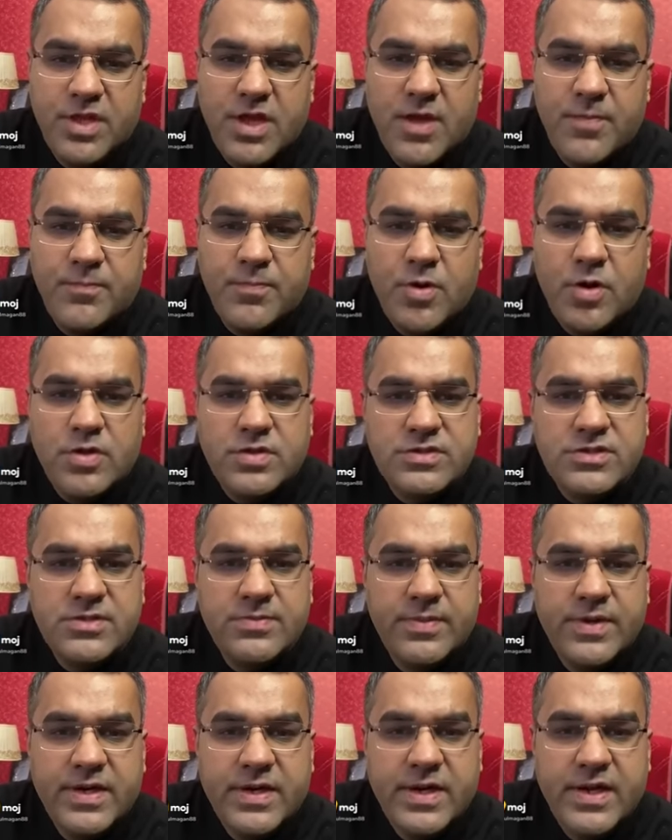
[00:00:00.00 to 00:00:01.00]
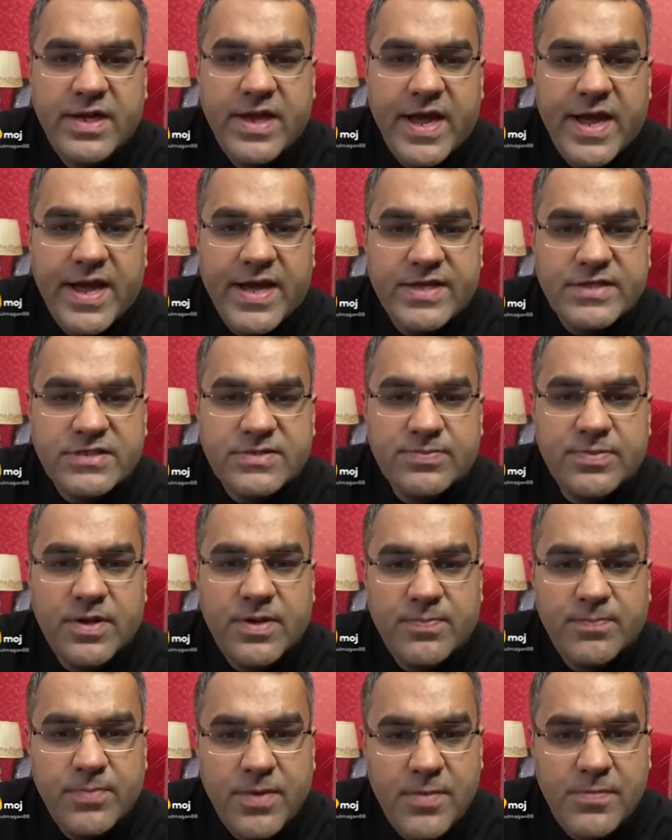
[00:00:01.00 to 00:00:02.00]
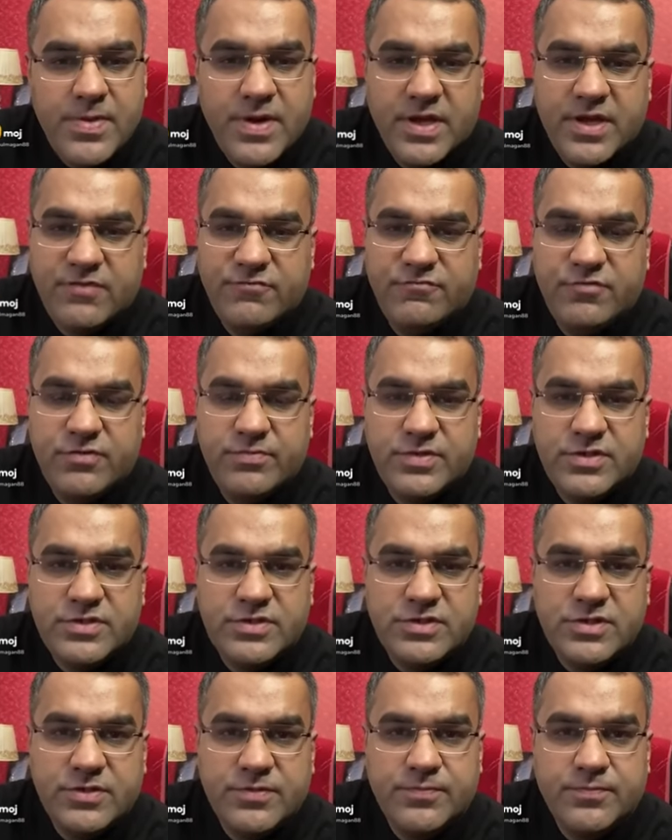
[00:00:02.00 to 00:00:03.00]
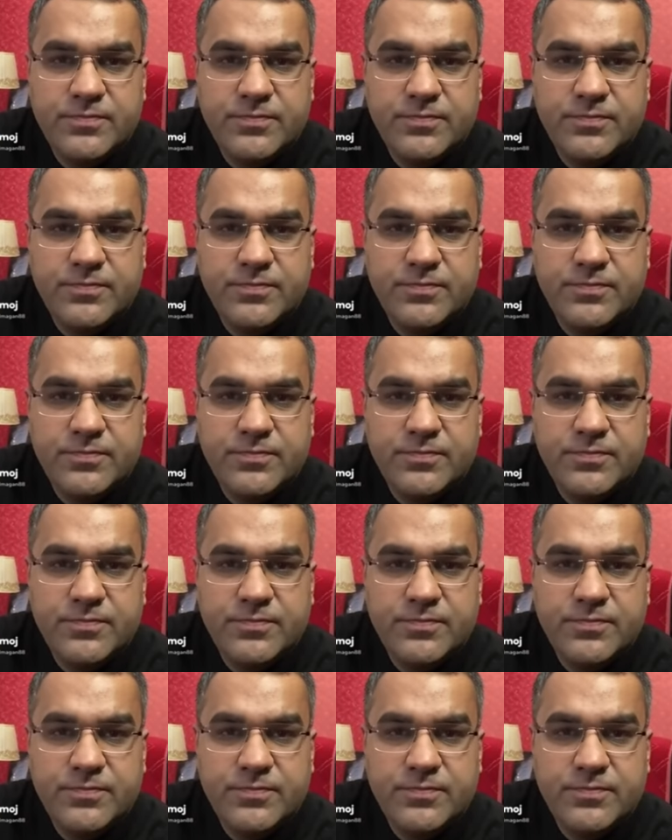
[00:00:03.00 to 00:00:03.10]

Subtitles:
approximately as per public information.